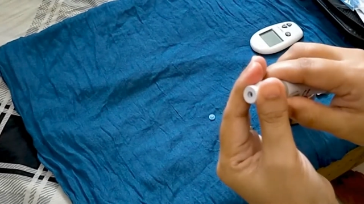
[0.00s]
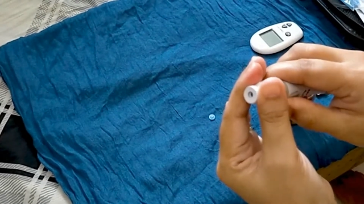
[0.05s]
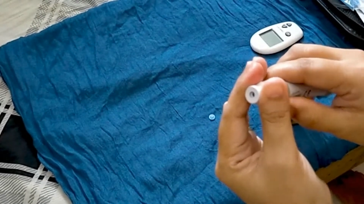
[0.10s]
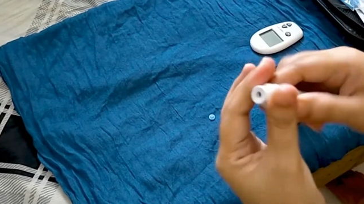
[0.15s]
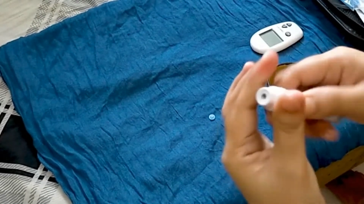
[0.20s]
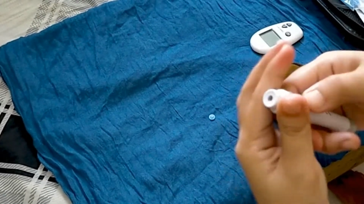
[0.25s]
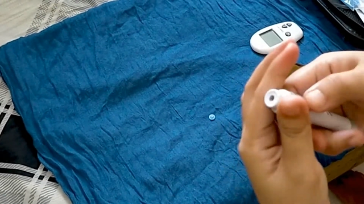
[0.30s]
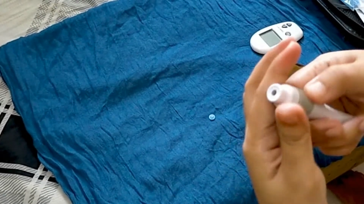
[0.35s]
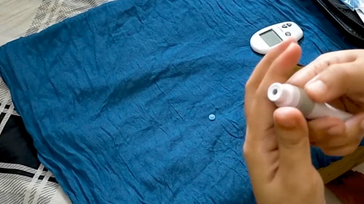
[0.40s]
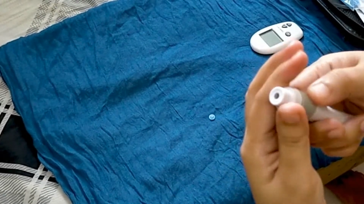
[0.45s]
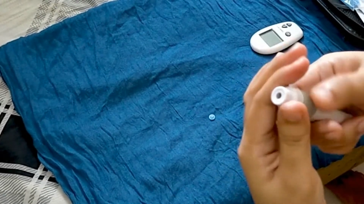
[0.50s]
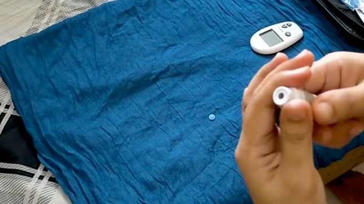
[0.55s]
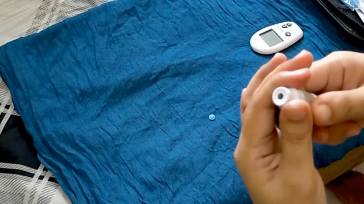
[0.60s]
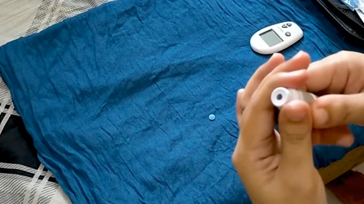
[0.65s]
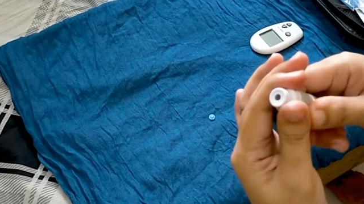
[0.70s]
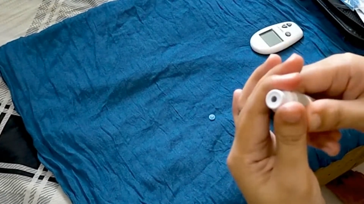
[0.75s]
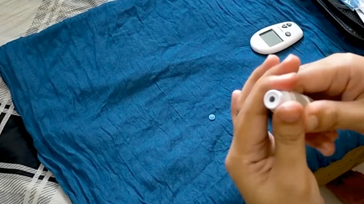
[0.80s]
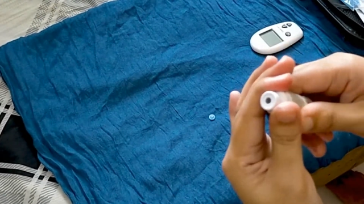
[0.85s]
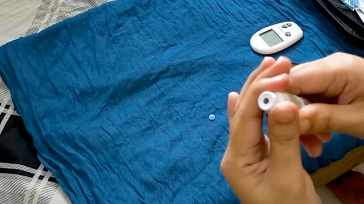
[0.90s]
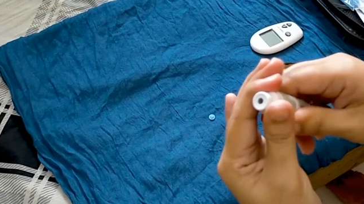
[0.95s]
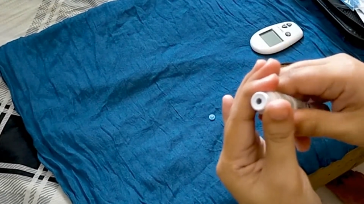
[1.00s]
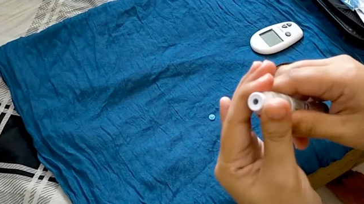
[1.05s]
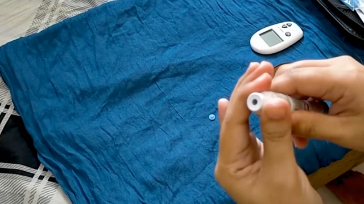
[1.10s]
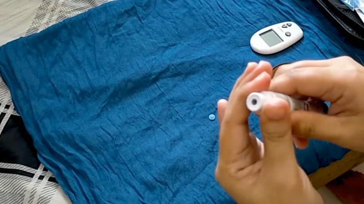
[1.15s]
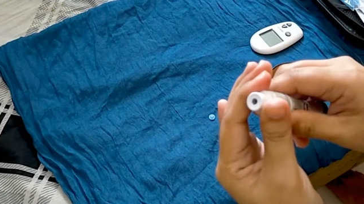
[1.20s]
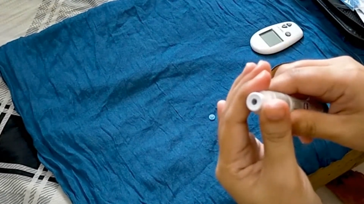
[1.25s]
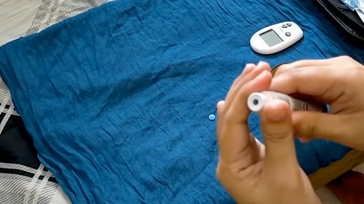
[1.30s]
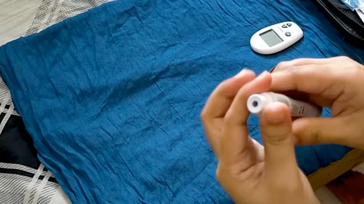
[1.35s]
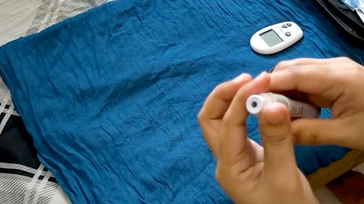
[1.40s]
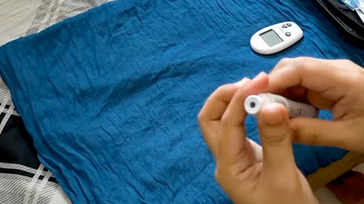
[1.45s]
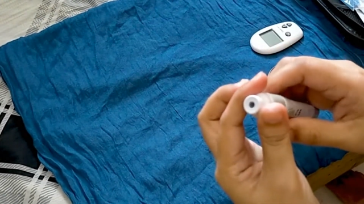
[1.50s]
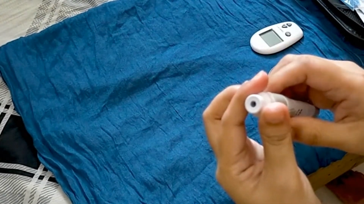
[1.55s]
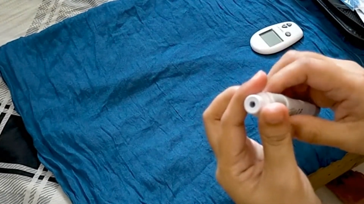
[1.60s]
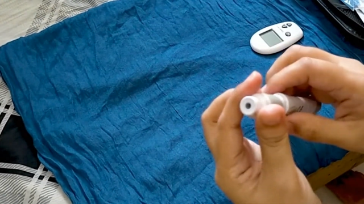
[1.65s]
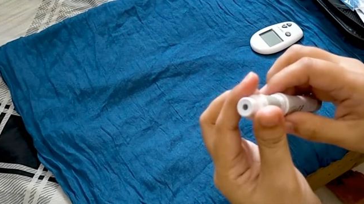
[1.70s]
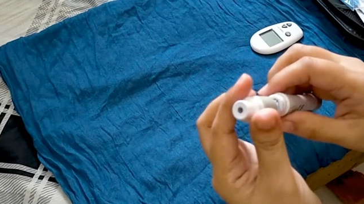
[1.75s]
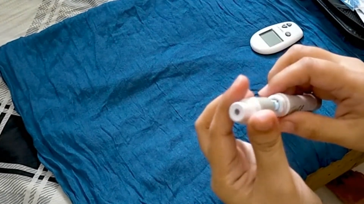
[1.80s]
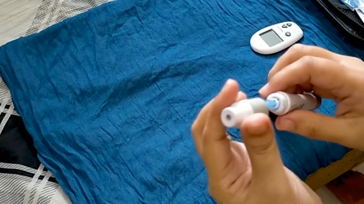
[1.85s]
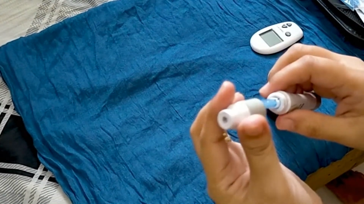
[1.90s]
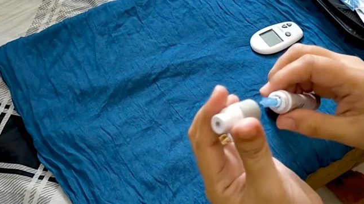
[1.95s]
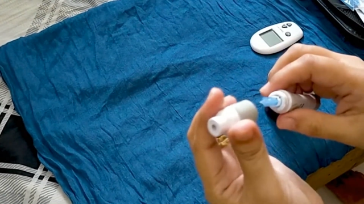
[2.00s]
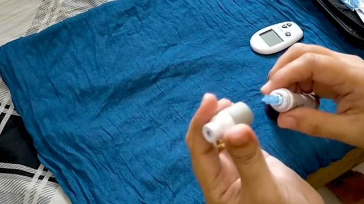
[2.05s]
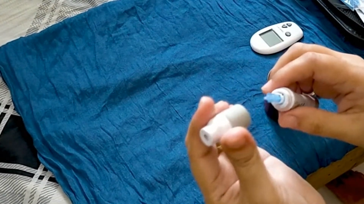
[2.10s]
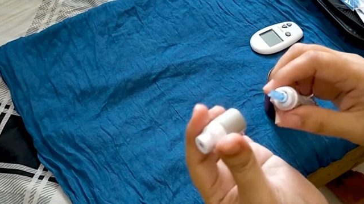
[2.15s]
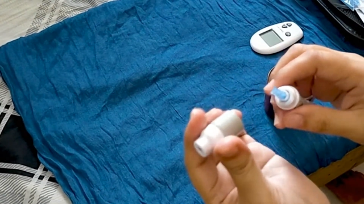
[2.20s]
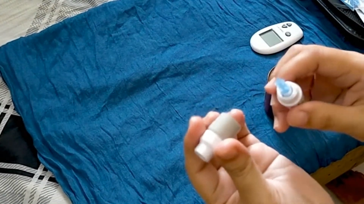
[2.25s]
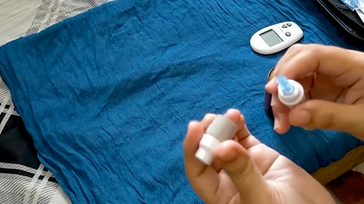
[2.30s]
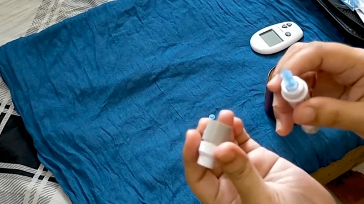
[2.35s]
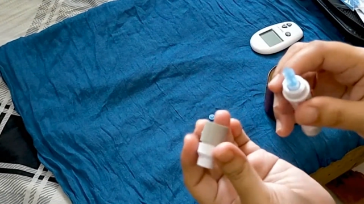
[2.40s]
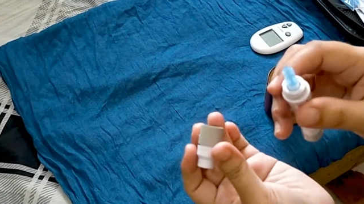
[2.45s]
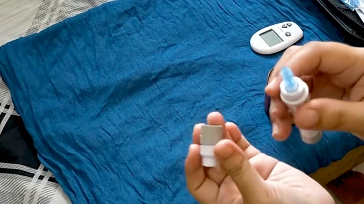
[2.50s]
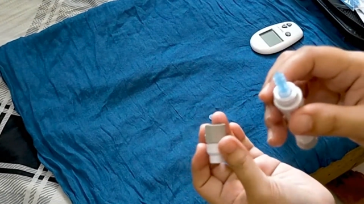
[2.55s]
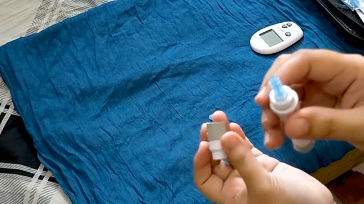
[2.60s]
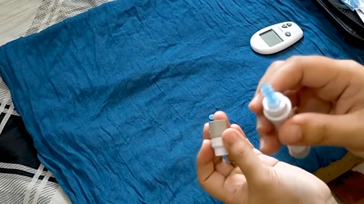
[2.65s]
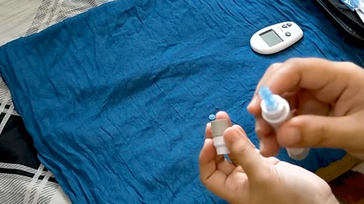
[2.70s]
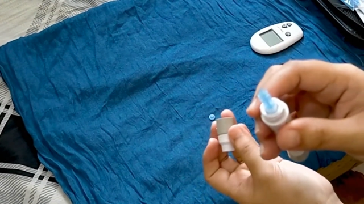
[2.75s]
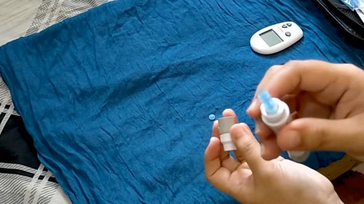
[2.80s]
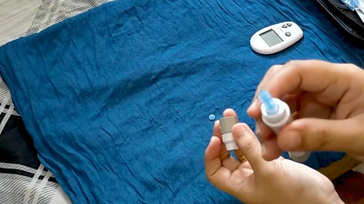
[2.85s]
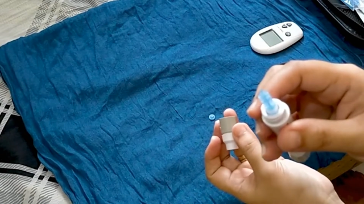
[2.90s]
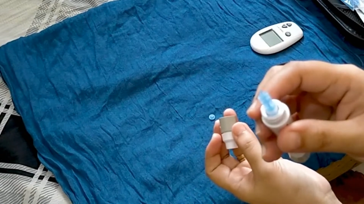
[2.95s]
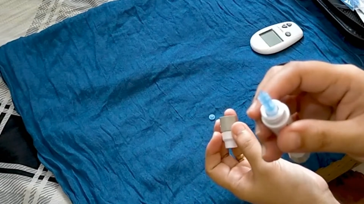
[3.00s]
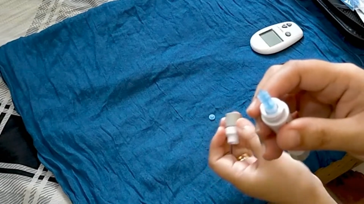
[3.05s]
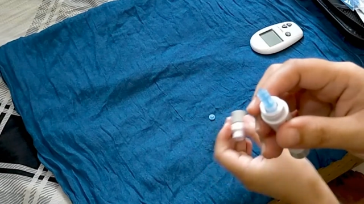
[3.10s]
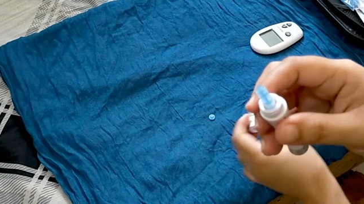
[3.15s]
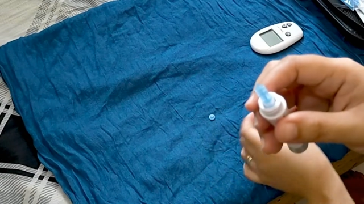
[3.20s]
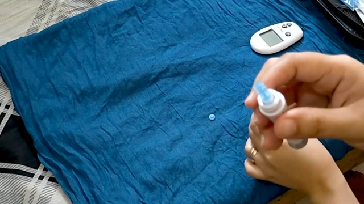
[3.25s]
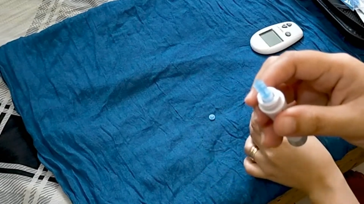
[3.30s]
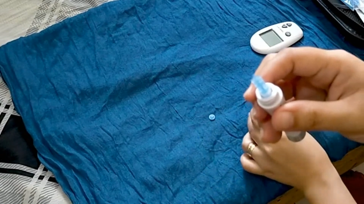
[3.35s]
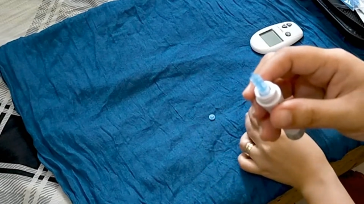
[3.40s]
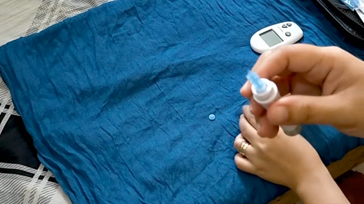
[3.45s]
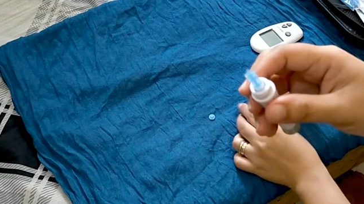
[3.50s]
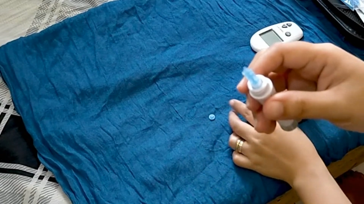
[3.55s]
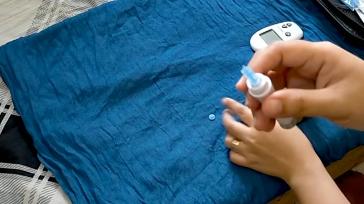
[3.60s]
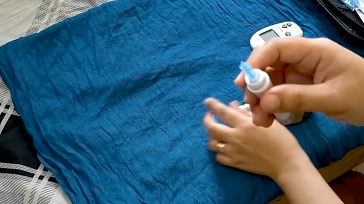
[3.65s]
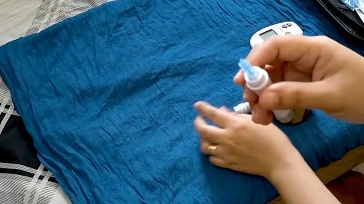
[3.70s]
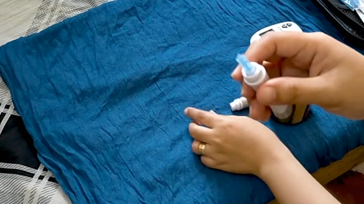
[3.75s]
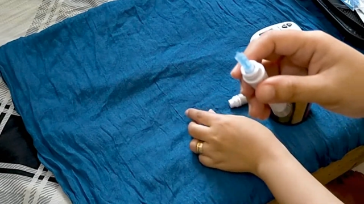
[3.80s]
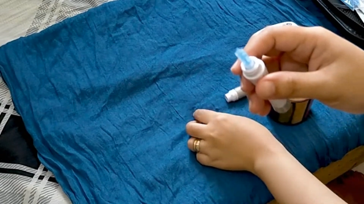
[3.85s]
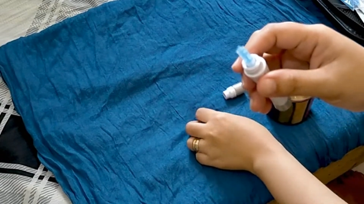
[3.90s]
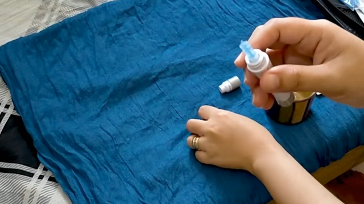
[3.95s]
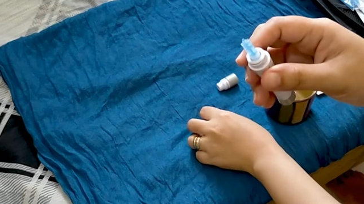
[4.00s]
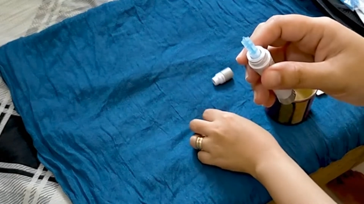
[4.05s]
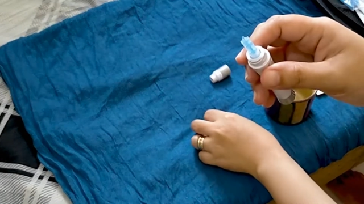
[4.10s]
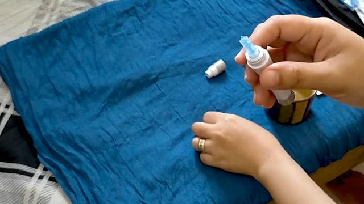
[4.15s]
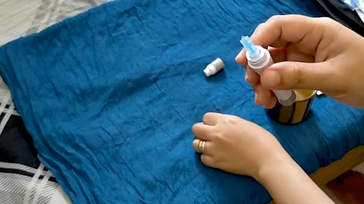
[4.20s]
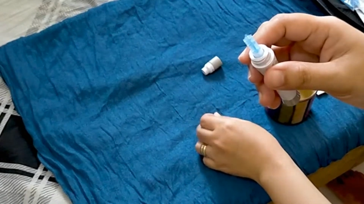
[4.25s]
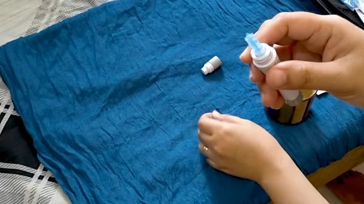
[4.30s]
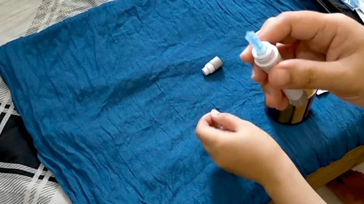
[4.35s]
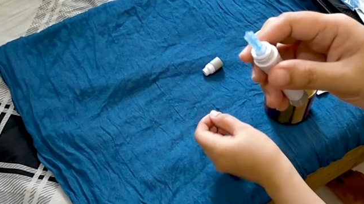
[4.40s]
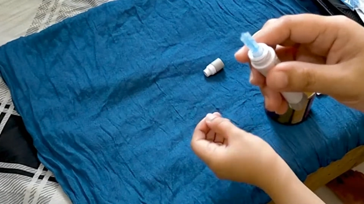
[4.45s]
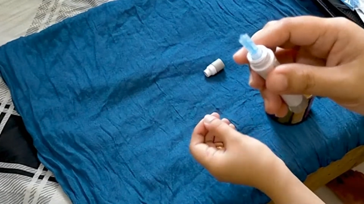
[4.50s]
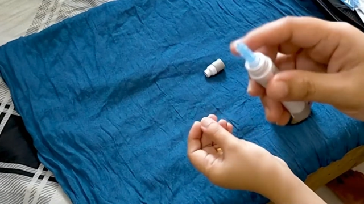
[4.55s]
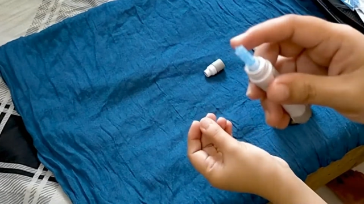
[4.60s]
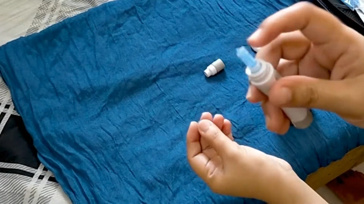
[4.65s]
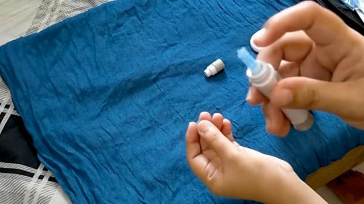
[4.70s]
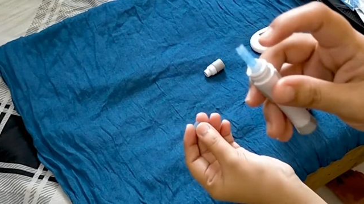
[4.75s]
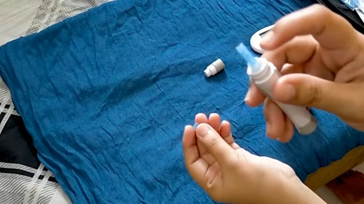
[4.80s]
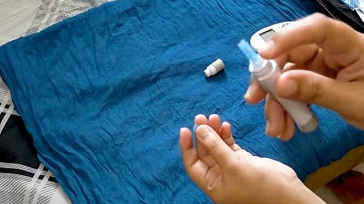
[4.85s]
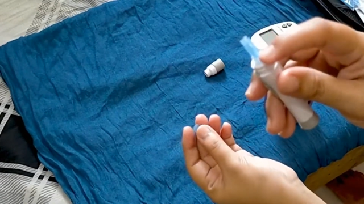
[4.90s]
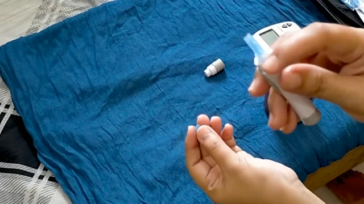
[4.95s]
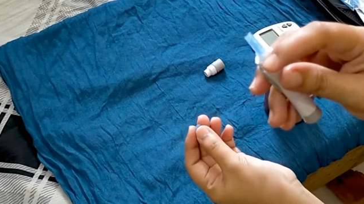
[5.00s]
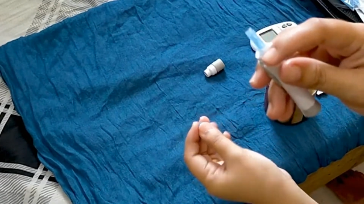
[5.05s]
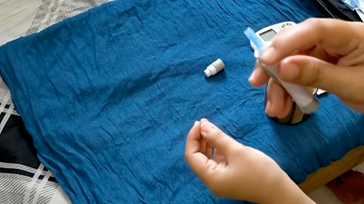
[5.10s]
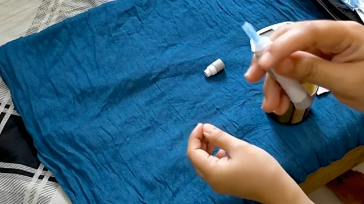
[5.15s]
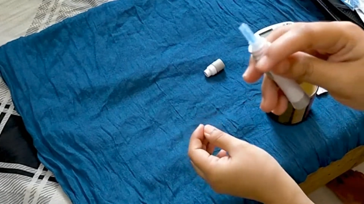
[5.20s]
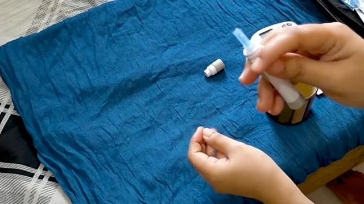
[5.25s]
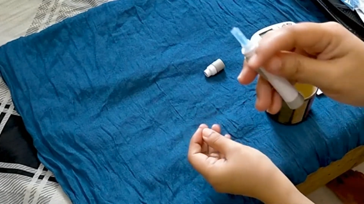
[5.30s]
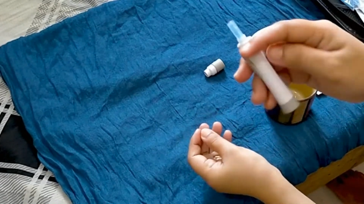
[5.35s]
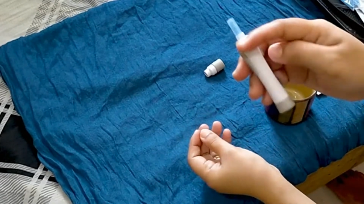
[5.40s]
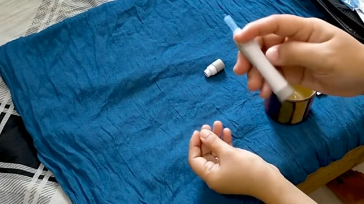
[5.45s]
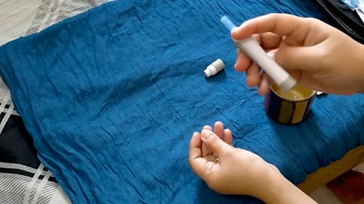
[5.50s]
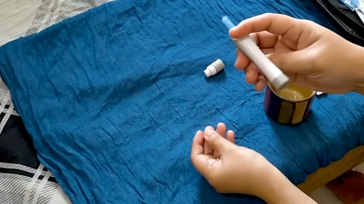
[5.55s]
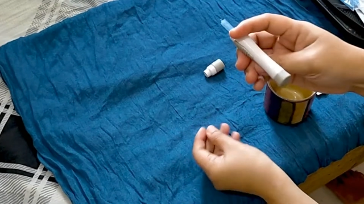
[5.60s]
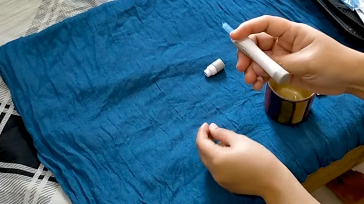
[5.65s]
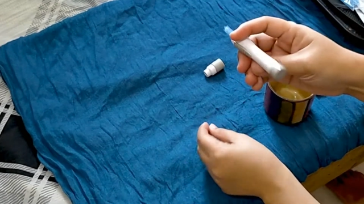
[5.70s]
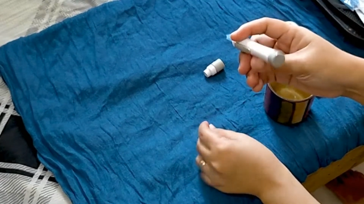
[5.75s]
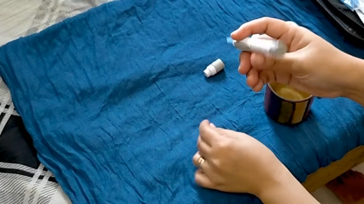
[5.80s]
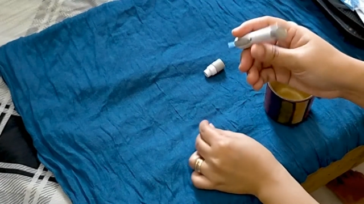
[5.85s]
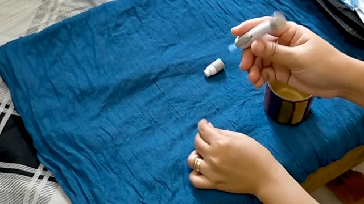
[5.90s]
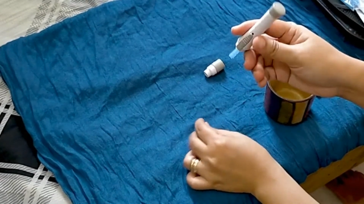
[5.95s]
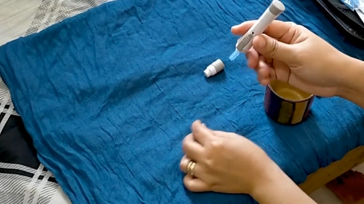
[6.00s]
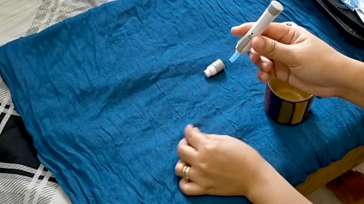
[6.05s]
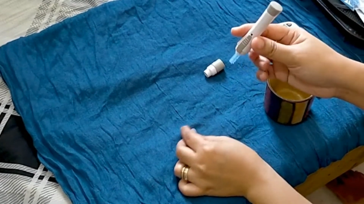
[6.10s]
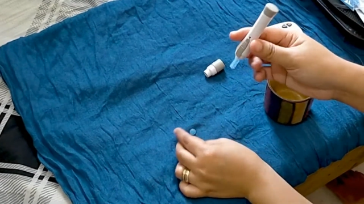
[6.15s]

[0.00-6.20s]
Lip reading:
Nobody's mouth can be seen.